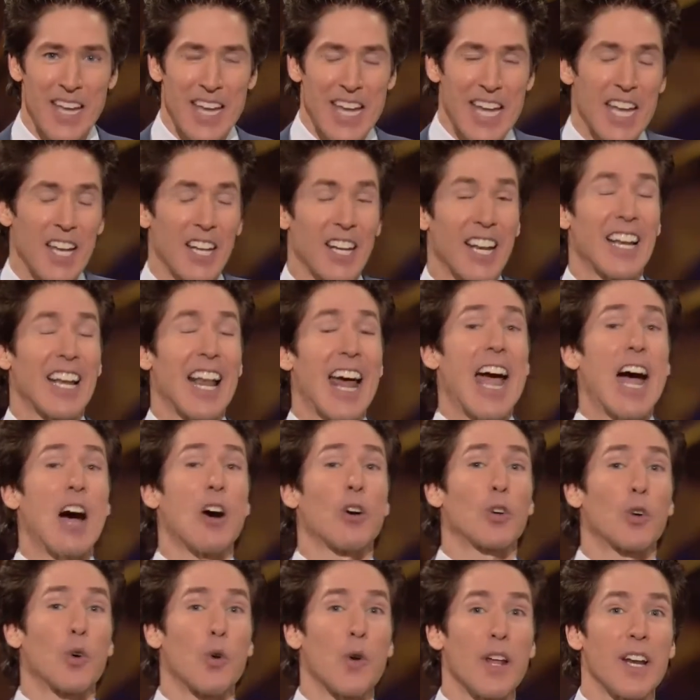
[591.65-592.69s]
He'll allow
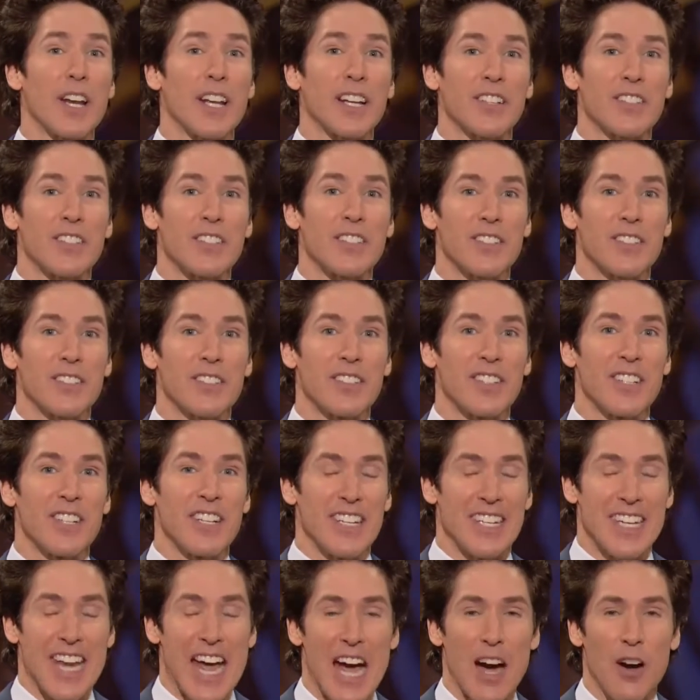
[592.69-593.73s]
critics,
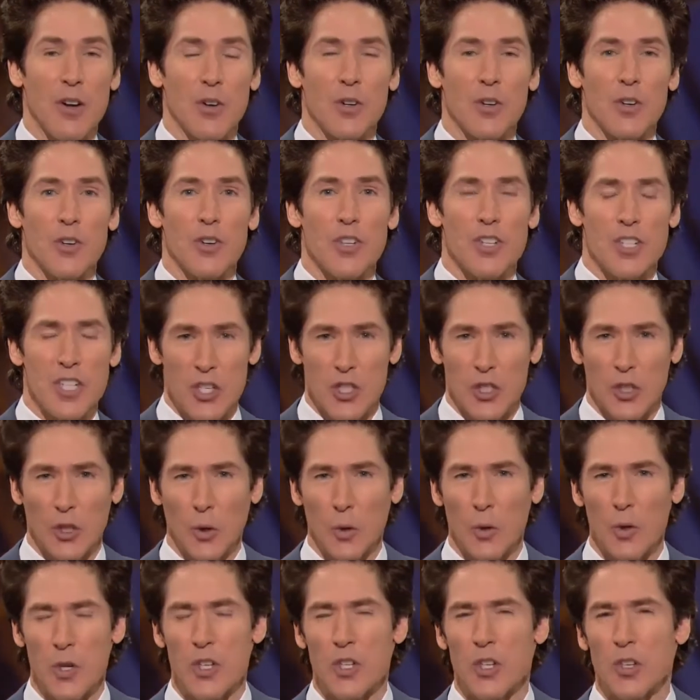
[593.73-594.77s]
doubters,
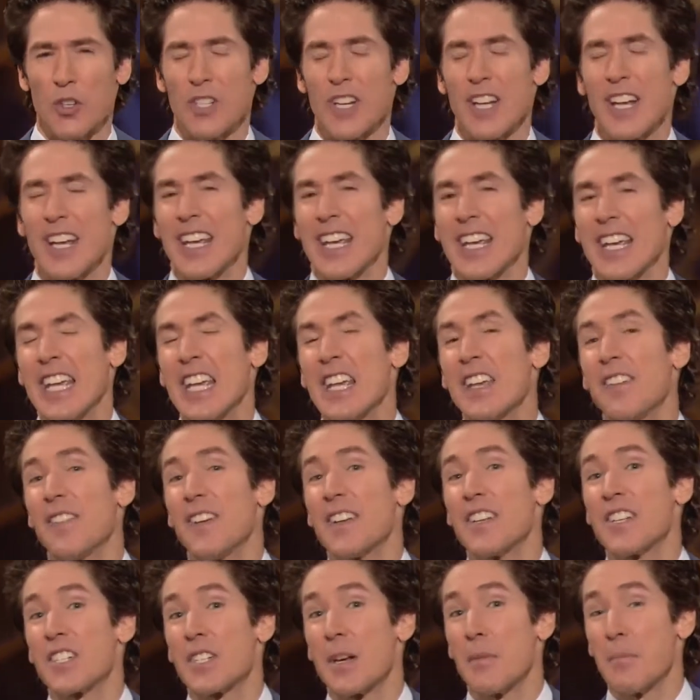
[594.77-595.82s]
discouragers,
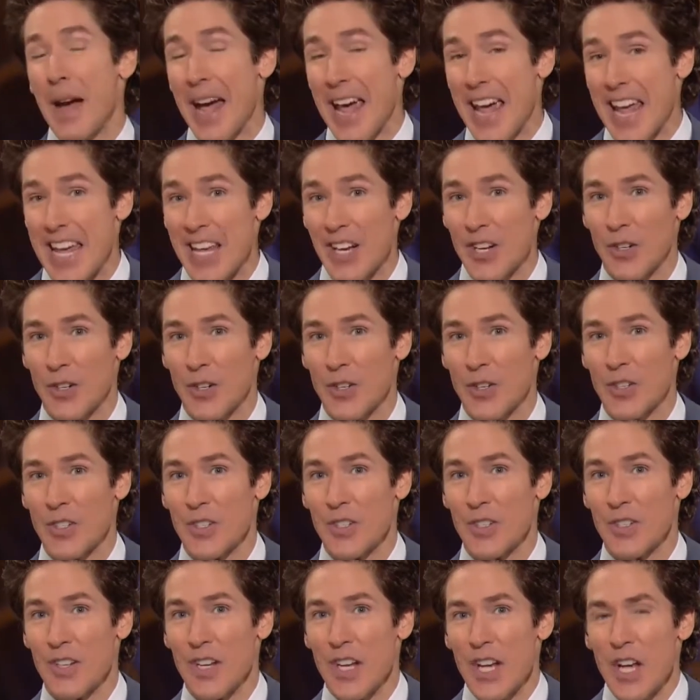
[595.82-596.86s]
even some
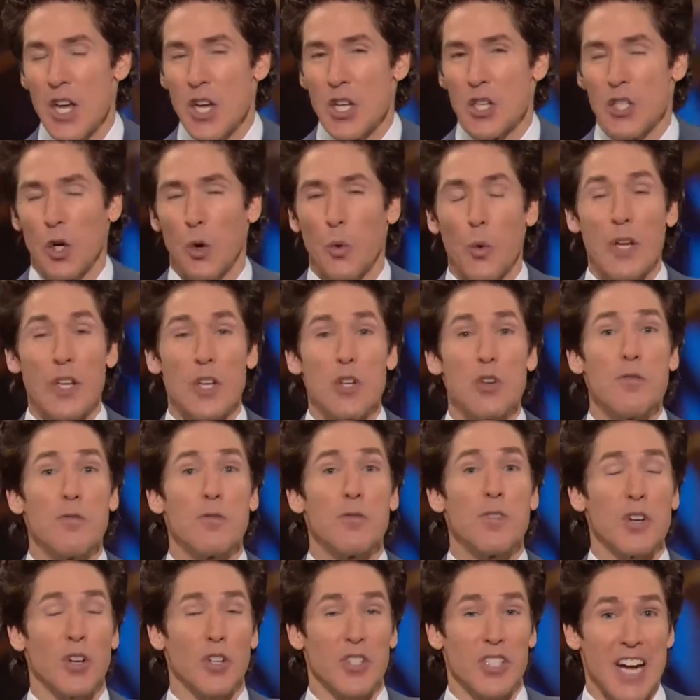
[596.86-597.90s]
haters So when you
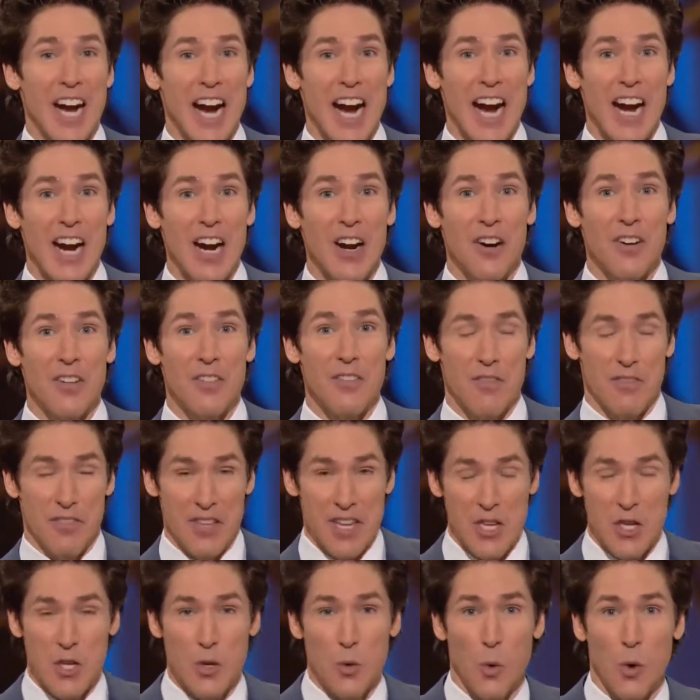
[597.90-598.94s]
feel tired and
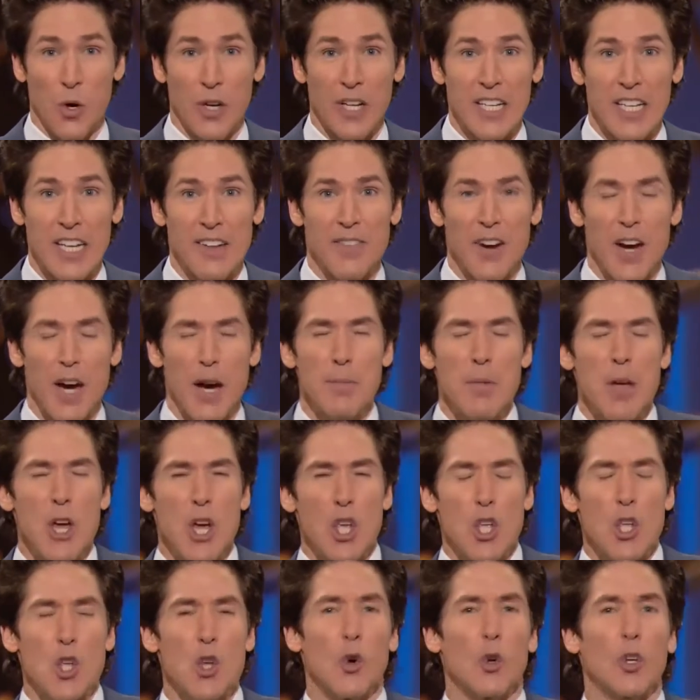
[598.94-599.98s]
think you want to give up,
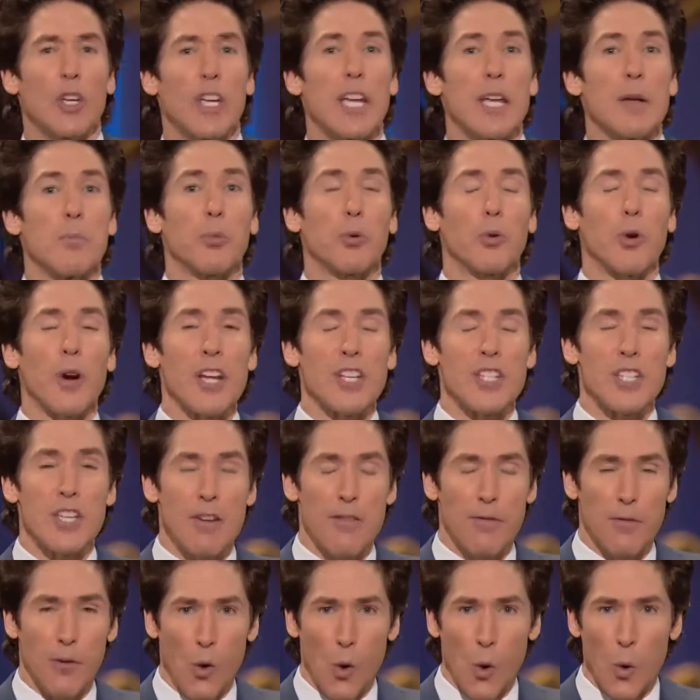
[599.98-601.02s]
you'll keep pressing
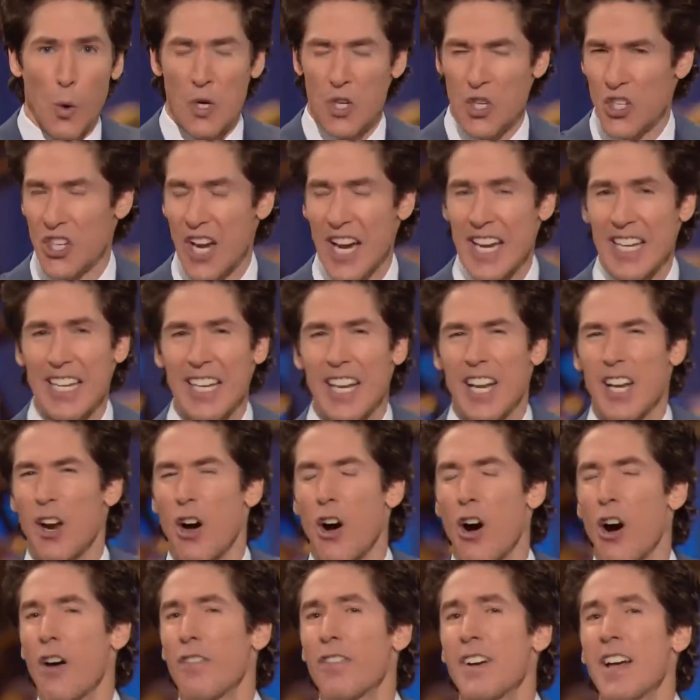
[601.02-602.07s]
forward, shaking it
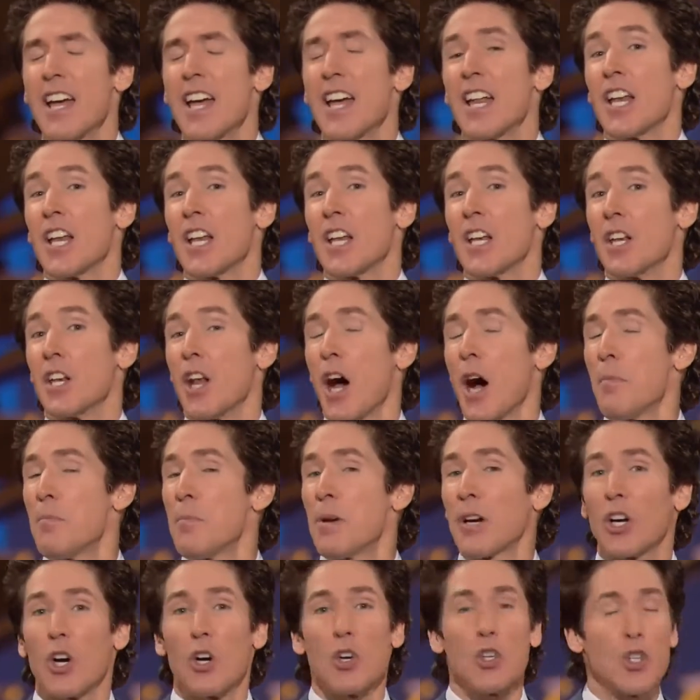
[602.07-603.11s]
off, not
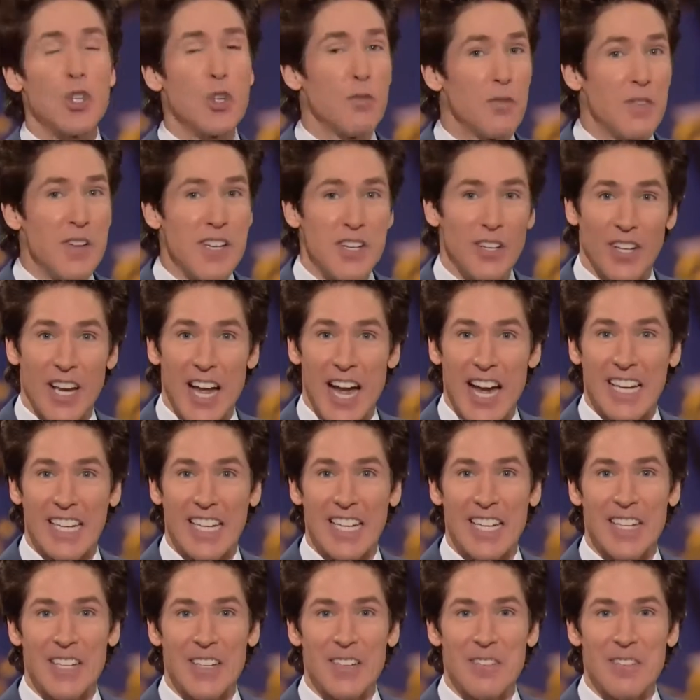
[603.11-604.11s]
because you feel like it,